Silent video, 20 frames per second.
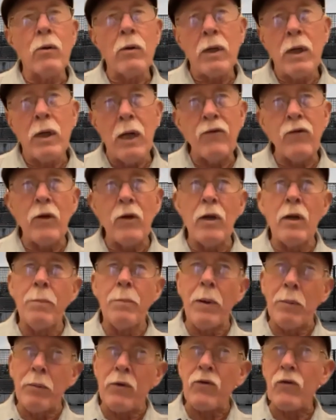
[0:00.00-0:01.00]
organizing in the
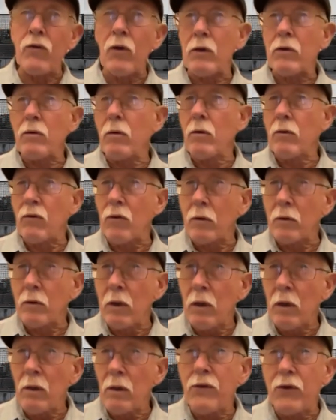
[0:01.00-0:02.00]
public sector is a
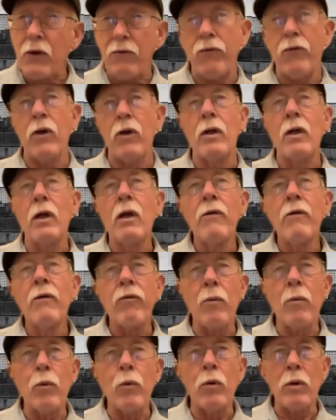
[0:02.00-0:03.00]
little different
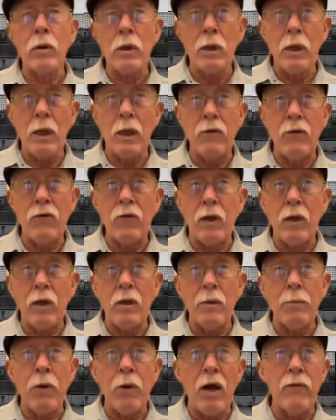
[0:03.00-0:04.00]
from organizing in
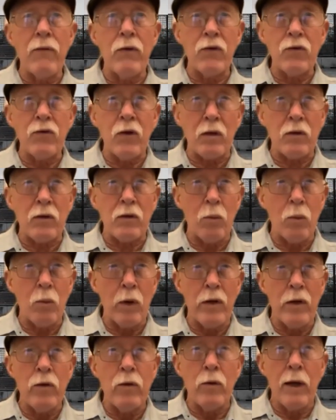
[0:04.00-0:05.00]
the private sector,
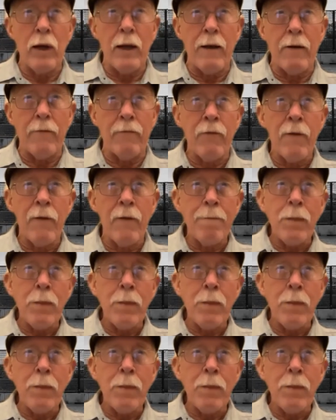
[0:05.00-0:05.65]
where you have